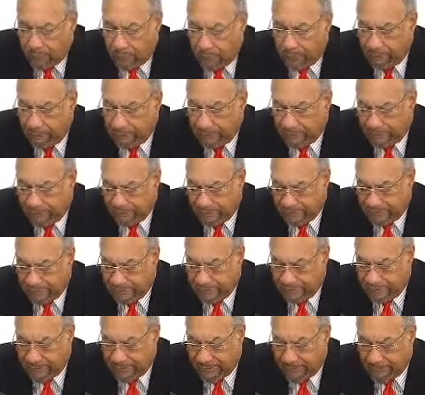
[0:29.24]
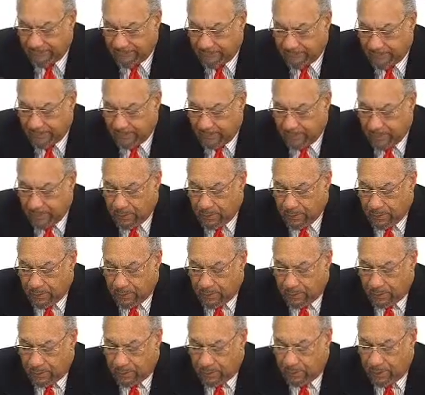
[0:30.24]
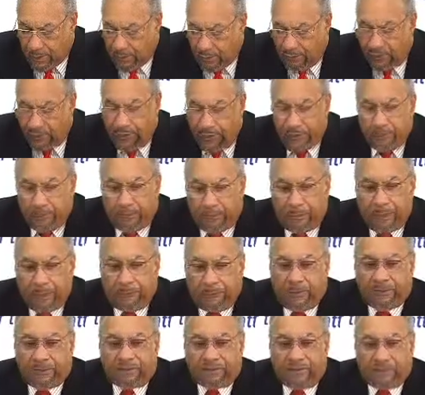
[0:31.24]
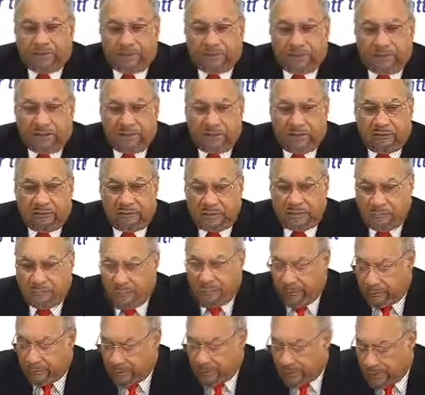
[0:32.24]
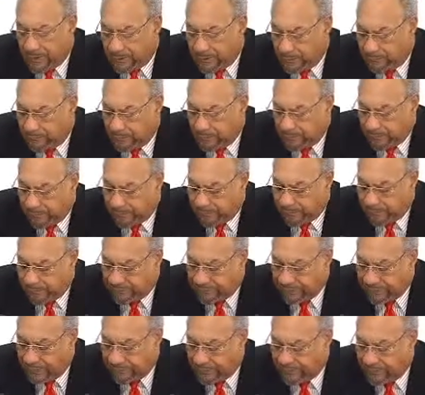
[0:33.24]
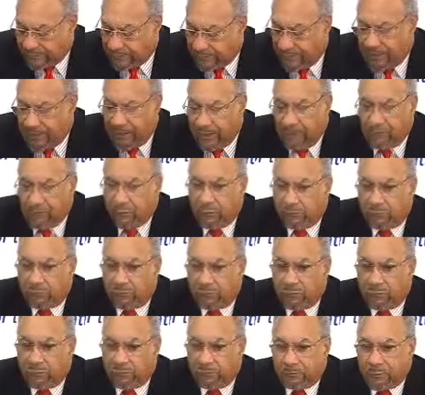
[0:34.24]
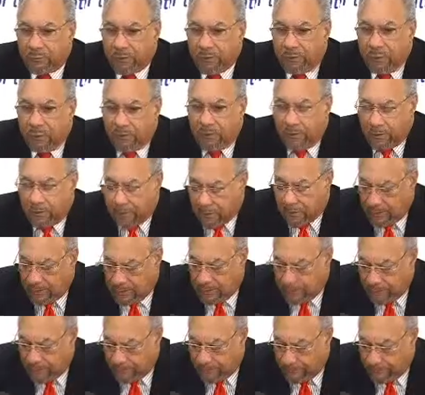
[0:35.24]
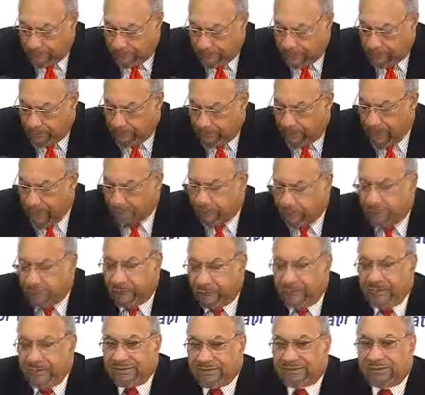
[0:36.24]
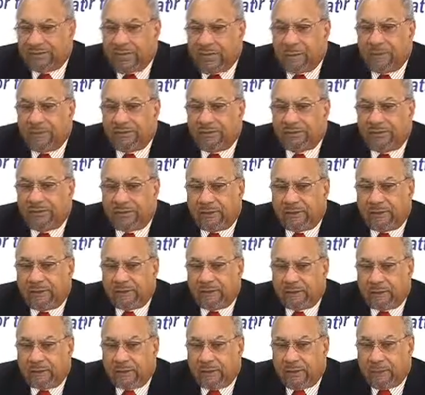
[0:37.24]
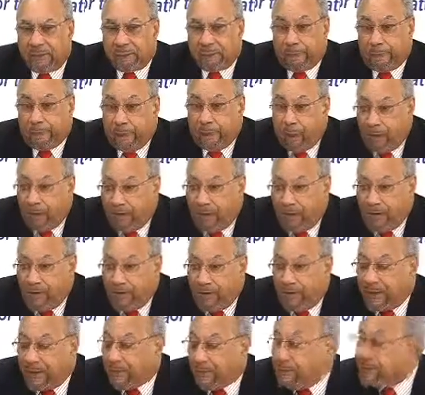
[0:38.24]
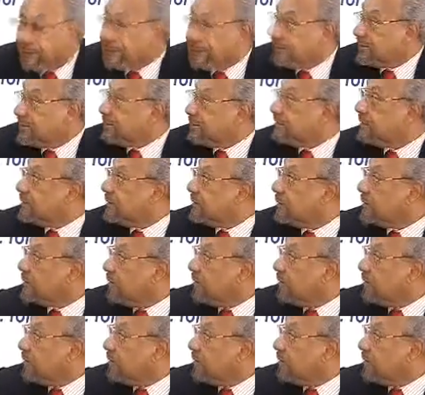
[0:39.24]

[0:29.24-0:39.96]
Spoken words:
of Understanding. Now, the purpose of the Memorandum of Understanding, the MoU, apart from establishing a formal mechanism